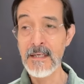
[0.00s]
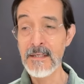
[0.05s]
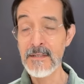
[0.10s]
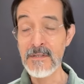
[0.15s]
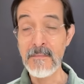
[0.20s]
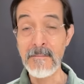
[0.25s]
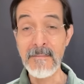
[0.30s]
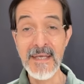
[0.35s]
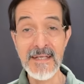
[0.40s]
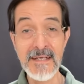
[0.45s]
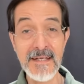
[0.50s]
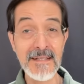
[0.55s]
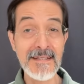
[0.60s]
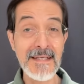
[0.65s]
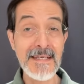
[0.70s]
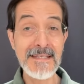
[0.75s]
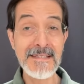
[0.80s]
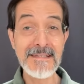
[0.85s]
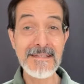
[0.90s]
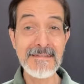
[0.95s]
You may not
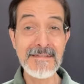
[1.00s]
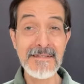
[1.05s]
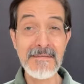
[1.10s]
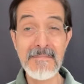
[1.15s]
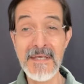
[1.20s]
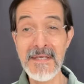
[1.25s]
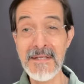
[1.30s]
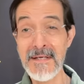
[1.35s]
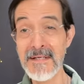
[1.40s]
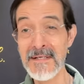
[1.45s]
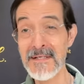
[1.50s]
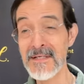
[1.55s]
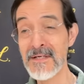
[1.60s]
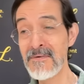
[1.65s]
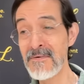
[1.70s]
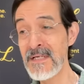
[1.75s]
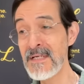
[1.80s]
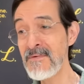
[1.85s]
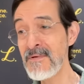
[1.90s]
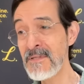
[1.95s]
like it. You may not
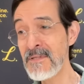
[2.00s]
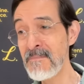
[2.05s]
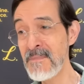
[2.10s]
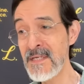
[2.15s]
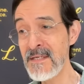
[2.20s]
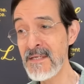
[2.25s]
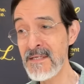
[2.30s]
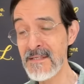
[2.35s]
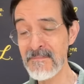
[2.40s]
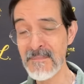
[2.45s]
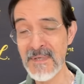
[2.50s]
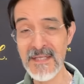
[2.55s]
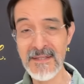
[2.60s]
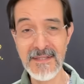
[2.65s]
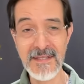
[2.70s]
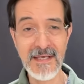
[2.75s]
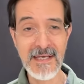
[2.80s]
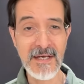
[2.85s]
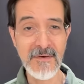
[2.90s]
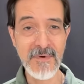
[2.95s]
agree with me. You may
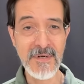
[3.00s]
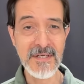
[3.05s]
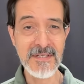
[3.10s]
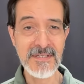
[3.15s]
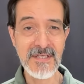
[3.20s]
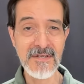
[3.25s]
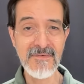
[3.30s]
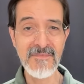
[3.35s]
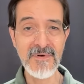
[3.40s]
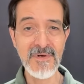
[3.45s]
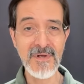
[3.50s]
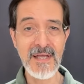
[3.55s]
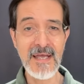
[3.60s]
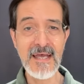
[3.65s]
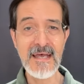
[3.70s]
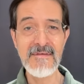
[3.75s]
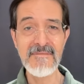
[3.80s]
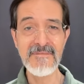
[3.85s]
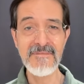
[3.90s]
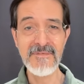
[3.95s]
think I wear a tinfoil
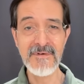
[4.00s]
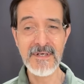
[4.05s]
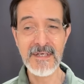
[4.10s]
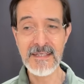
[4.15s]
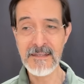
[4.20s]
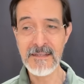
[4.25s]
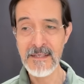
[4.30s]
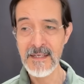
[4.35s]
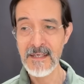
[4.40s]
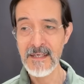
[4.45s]
hat. Fine.